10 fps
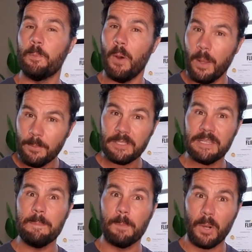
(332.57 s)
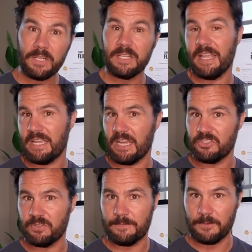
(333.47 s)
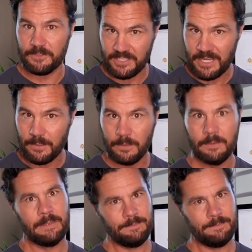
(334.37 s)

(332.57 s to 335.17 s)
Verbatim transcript: publicly market a contract for sale,